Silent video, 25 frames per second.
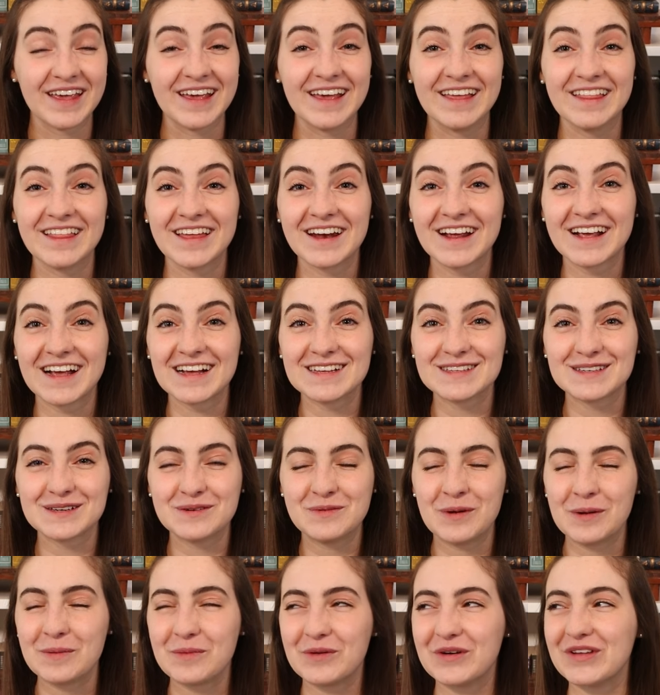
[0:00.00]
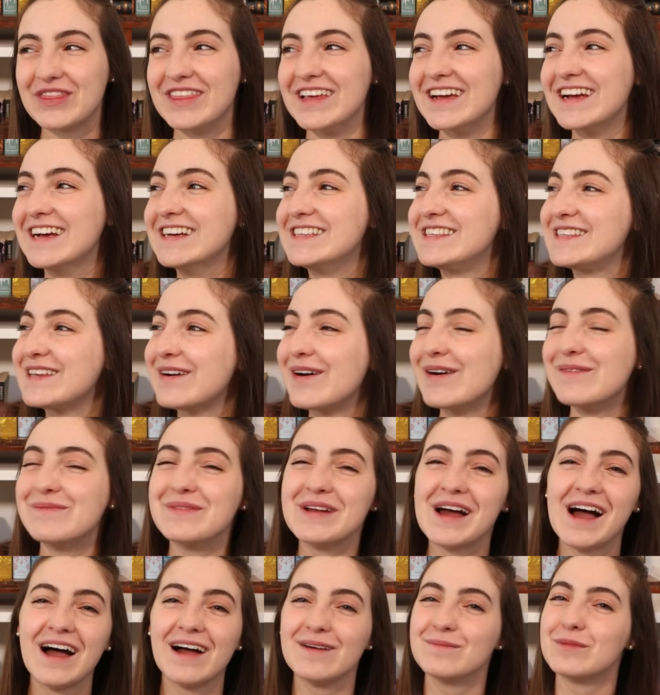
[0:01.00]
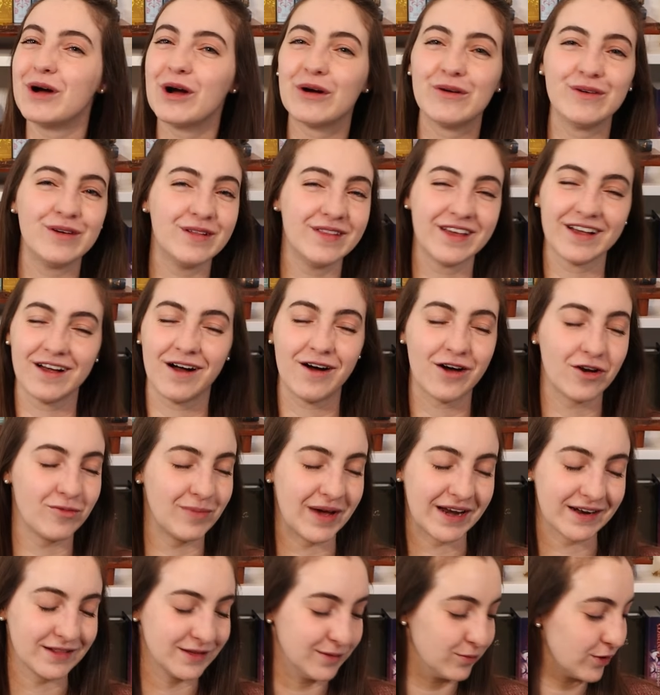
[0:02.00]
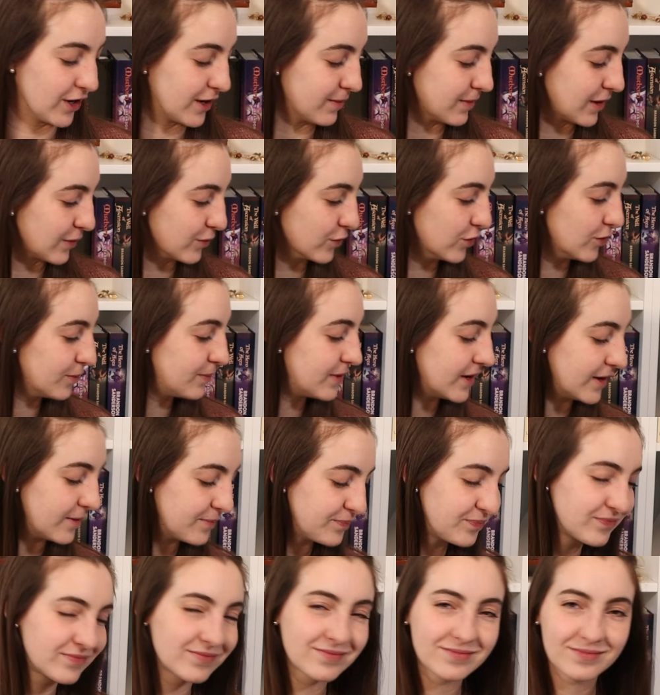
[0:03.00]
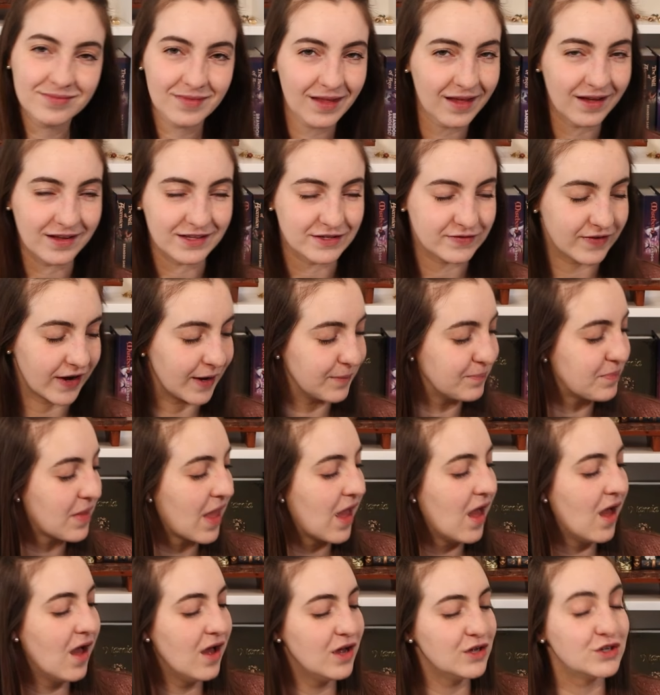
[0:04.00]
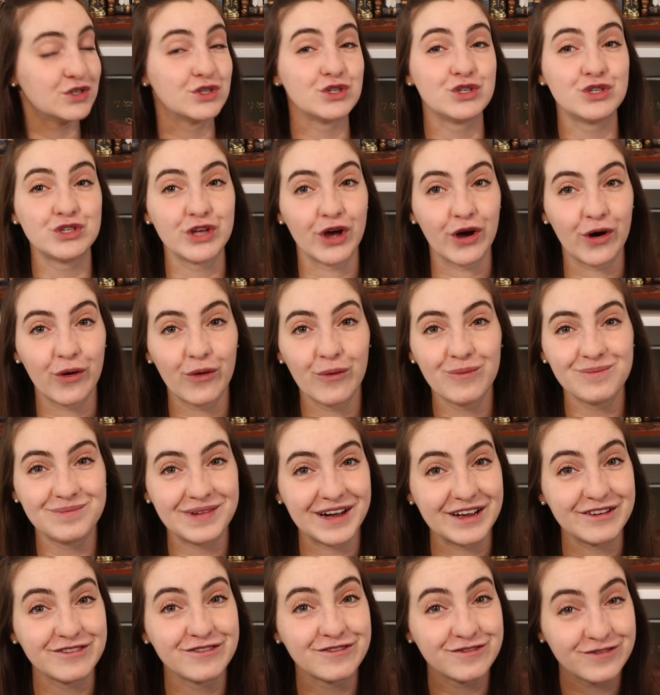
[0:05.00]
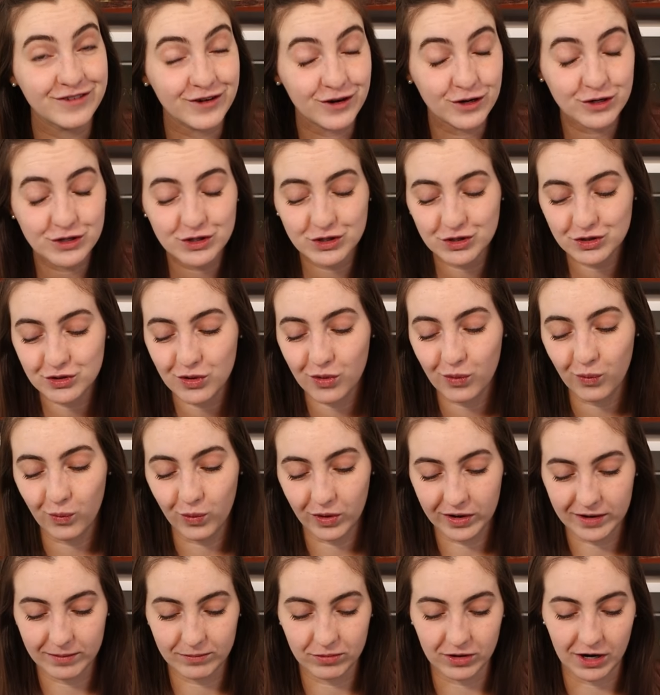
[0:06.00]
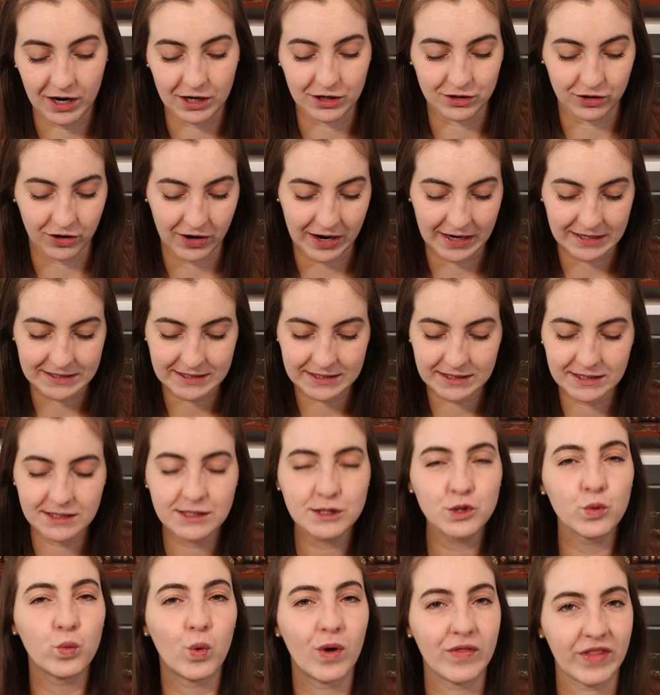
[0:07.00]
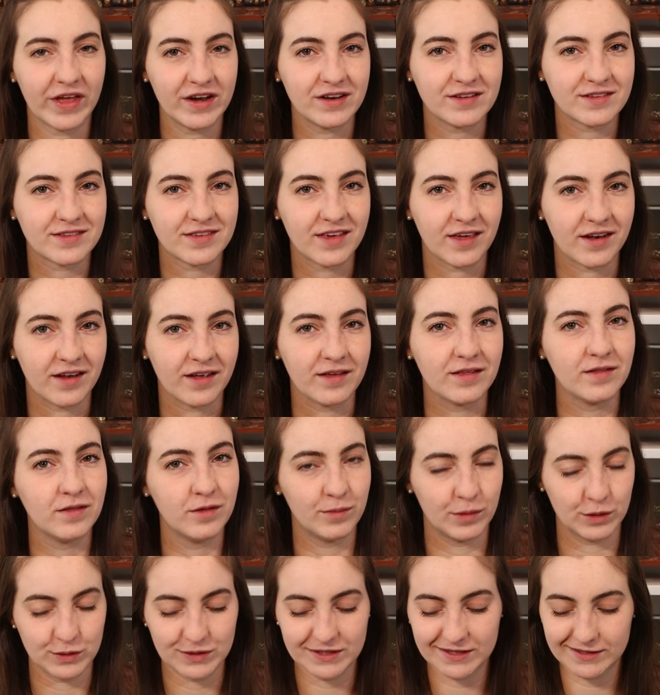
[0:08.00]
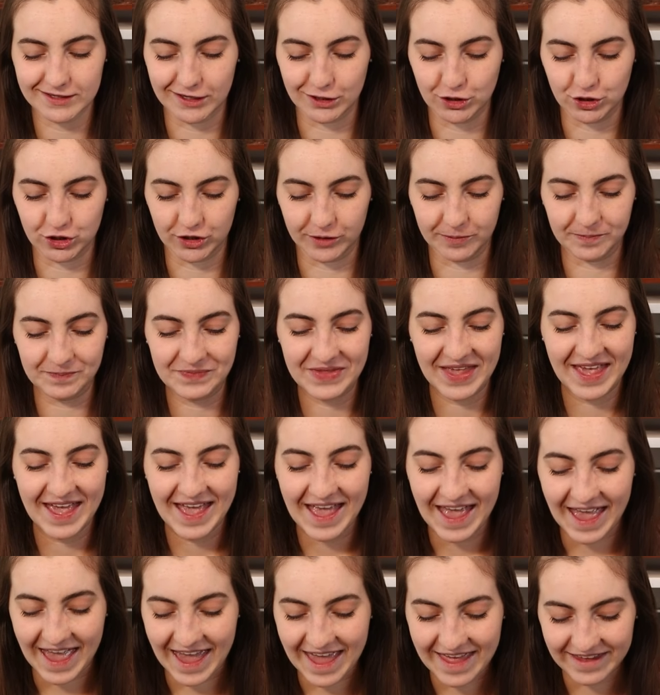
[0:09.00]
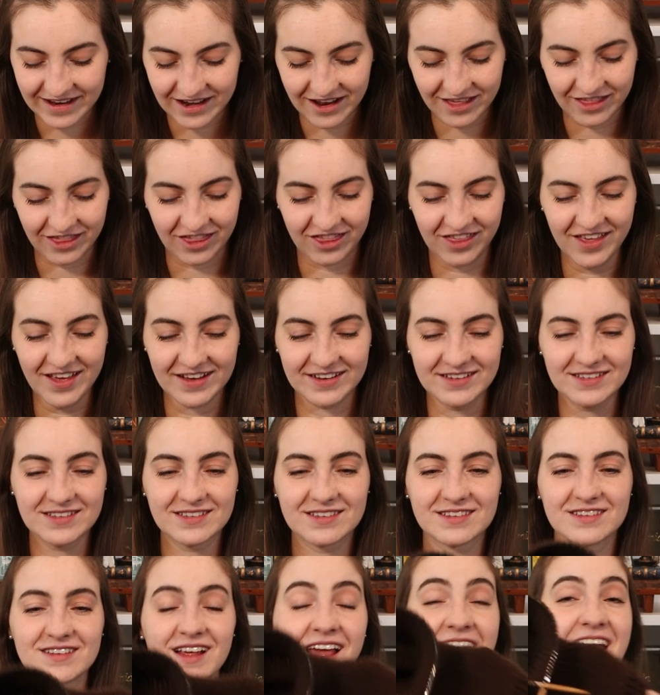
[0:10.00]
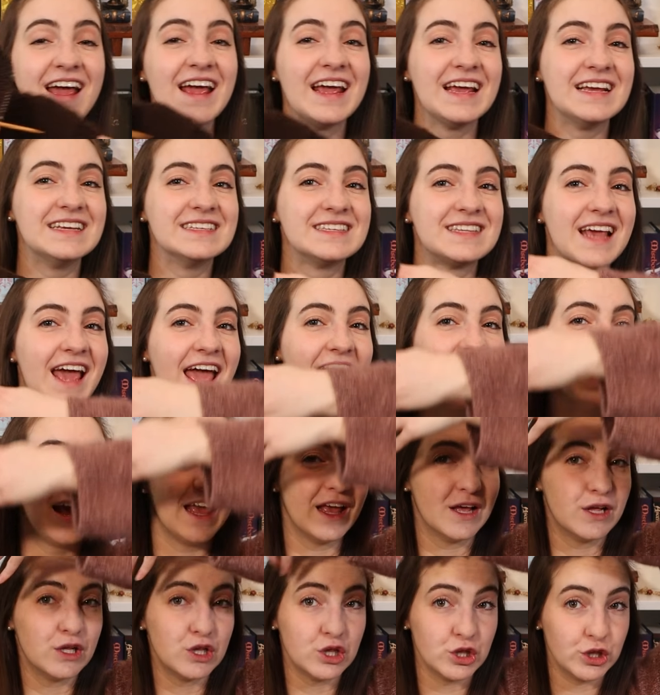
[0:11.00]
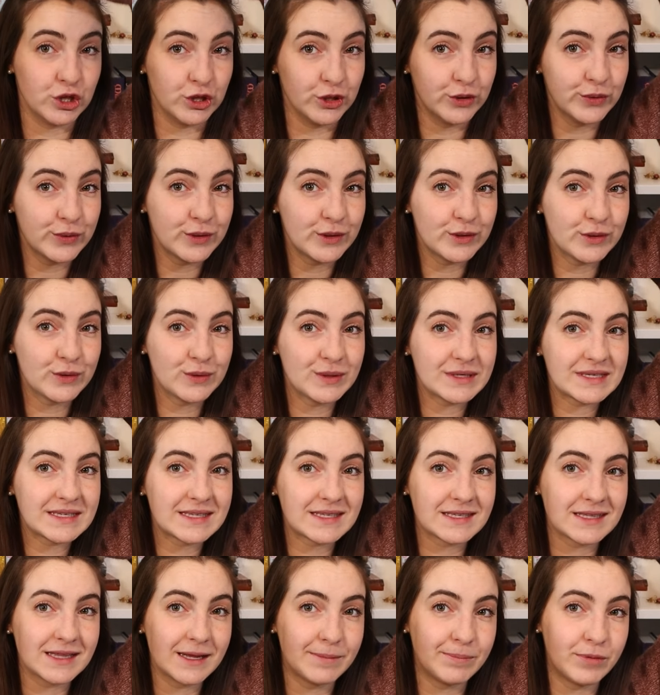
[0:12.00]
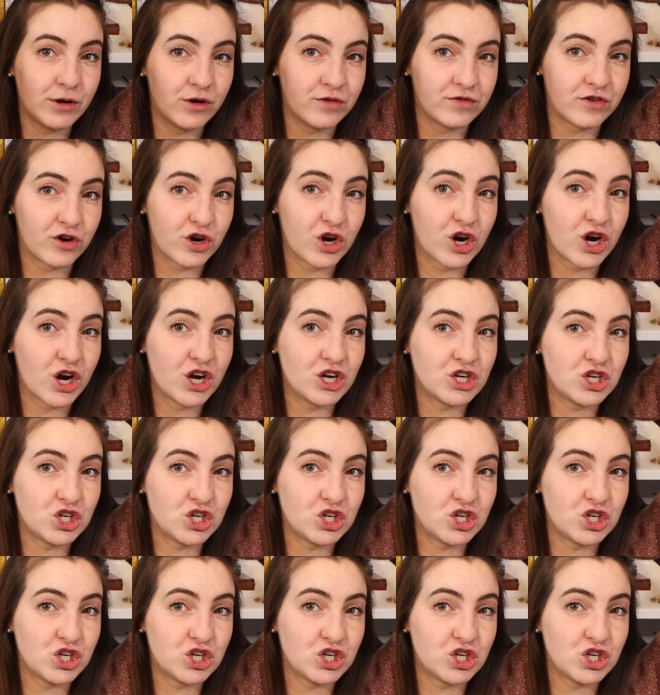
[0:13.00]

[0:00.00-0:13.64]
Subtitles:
and then I cast on one more thing. So I'm like automatically breaking my rule, but it's fine. So my first work in progress is the one that is getting the most attention, and this is a Lulu Slipover